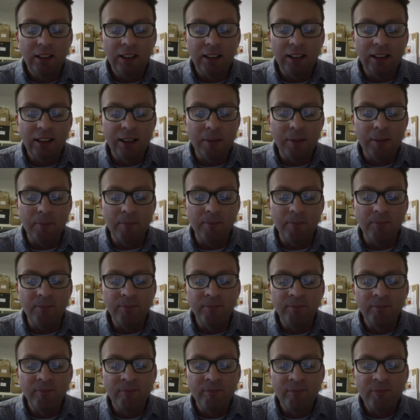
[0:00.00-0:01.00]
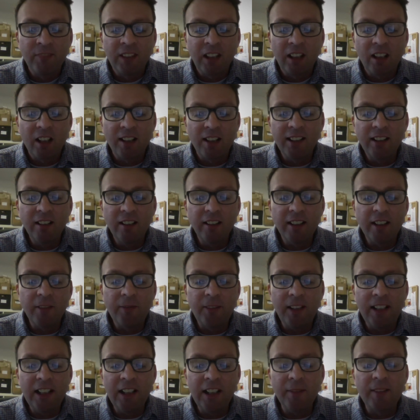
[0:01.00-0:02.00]
Um, I didn't like the
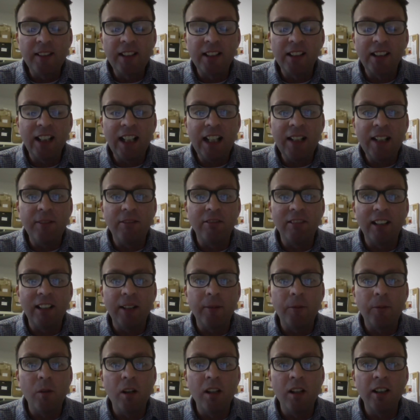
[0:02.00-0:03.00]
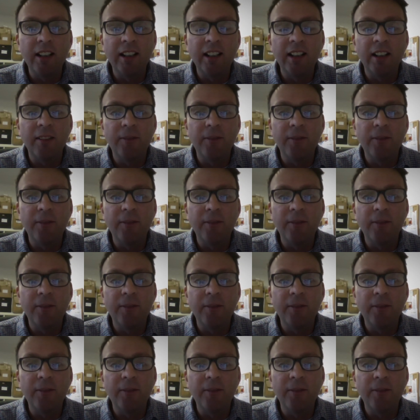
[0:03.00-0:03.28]
feeling of slavery of working in a